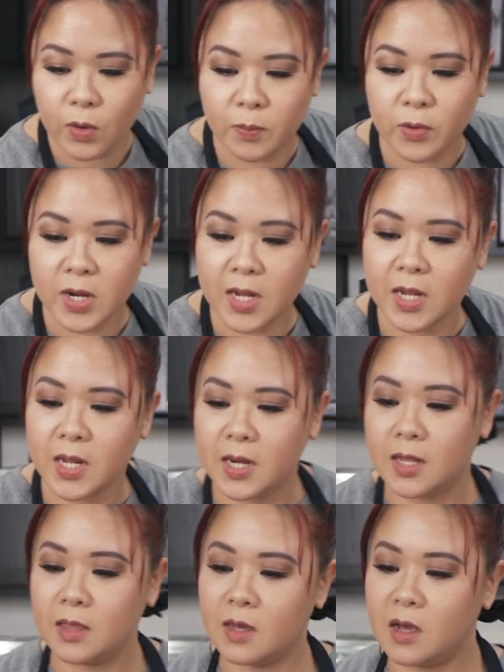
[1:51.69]
we're
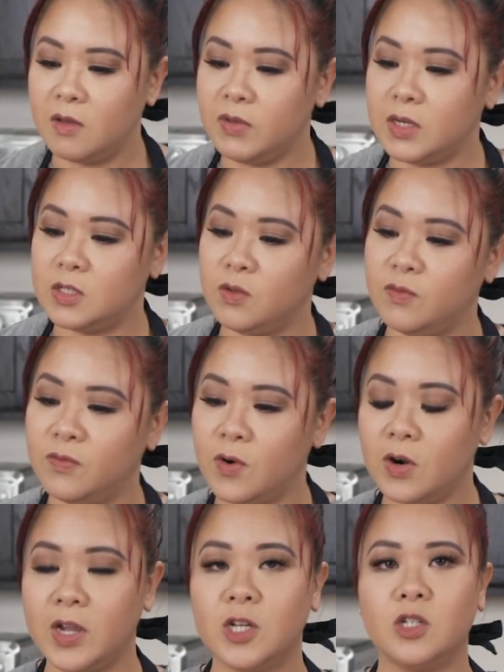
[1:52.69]
preheating the oven to
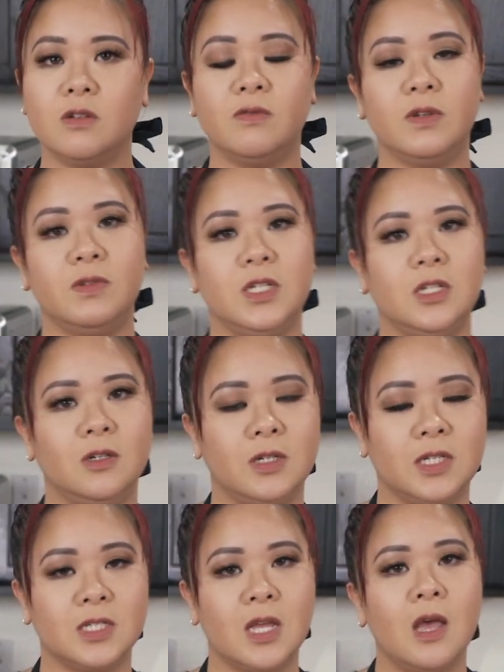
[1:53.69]
450
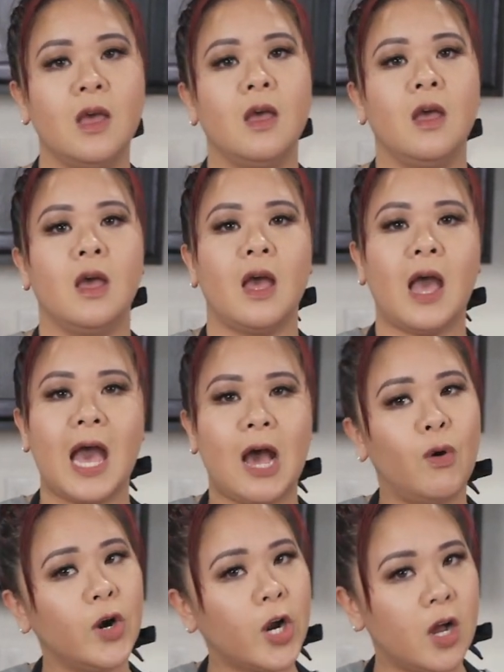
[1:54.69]
degrees.
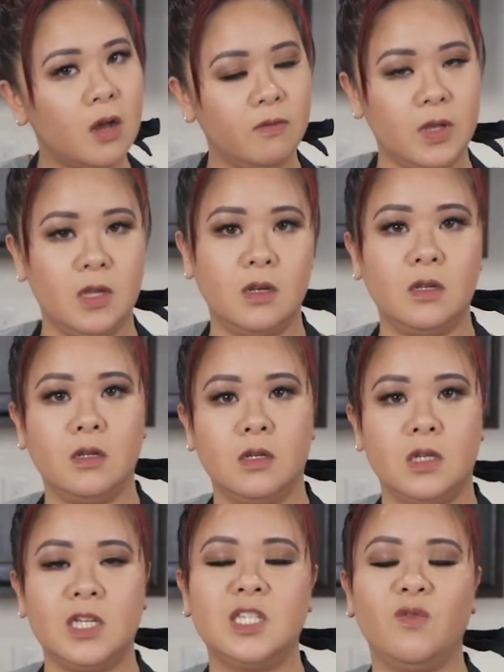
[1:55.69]
Our oven
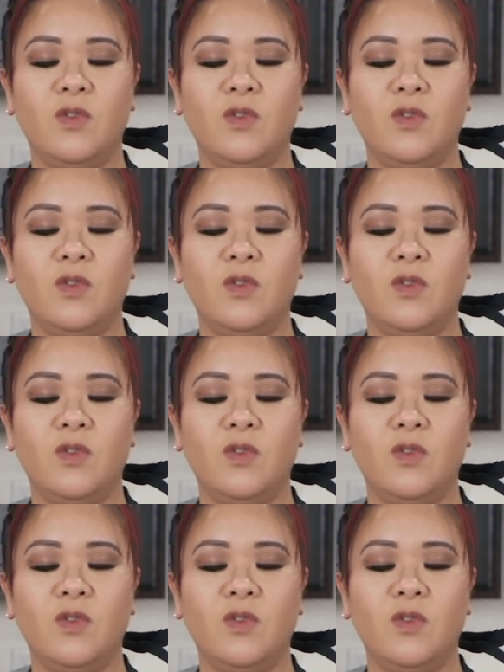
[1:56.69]
is